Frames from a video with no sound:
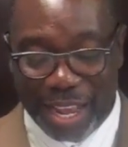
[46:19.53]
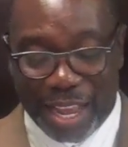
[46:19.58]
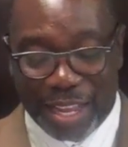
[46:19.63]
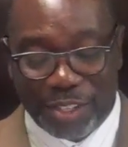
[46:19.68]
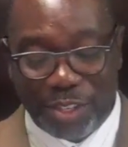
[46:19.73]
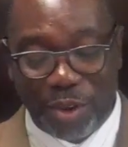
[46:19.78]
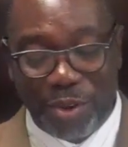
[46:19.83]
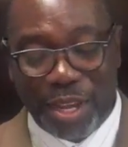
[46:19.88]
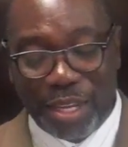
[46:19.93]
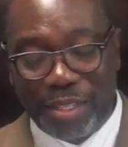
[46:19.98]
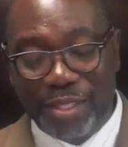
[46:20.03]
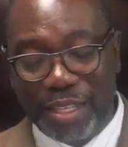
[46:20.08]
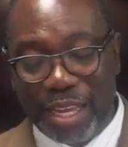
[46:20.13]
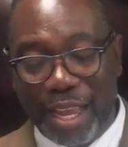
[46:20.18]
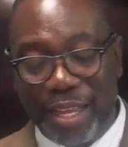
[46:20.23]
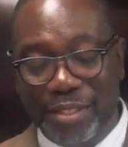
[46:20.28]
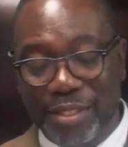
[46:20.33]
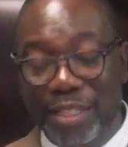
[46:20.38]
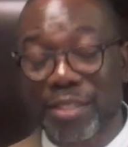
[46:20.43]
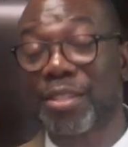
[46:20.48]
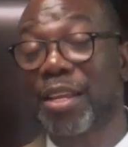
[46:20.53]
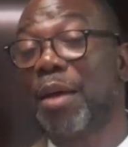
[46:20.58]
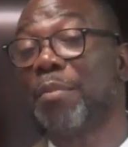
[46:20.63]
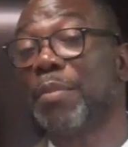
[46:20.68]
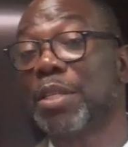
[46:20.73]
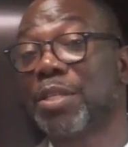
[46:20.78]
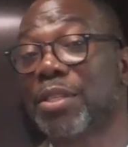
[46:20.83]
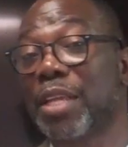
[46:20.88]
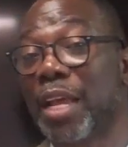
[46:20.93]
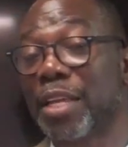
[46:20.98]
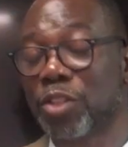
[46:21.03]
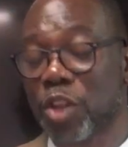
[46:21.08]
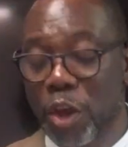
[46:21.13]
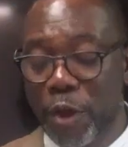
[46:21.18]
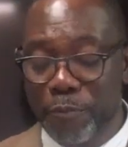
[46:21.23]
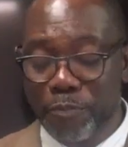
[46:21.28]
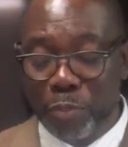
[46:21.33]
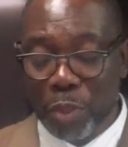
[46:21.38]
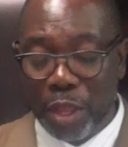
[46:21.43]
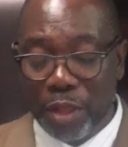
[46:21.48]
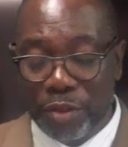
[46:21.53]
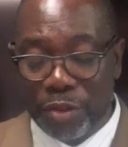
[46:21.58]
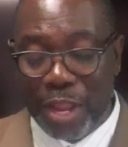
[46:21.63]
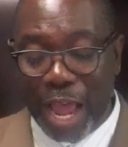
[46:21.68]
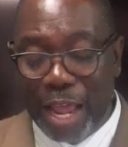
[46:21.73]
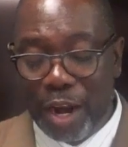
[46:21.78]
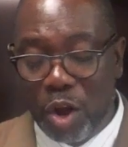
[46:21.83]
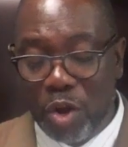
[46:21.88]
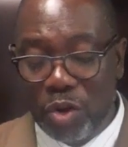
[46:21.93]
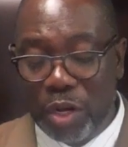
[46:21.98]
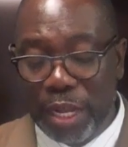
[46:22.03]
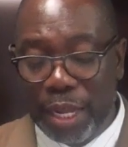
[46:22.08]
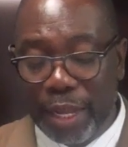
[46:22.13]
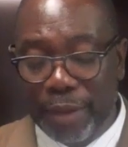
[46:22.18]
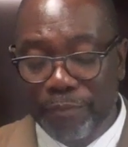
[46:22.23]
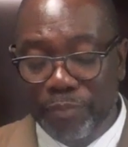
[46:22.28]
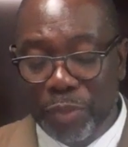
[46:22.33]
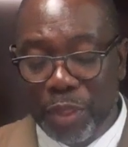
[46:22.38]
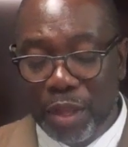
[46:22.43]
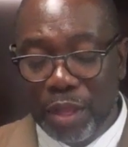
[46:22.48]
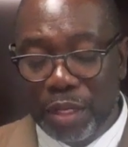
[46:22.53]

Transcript: So he says, the psalmist says, not only